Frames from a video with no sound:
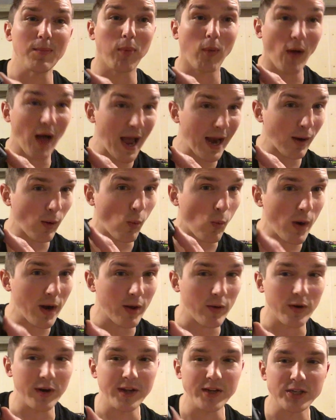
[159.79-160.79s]
Black
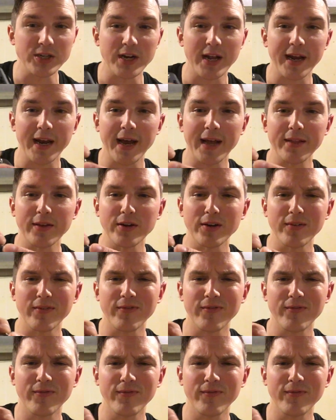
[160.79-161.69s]
Widow edition I got there.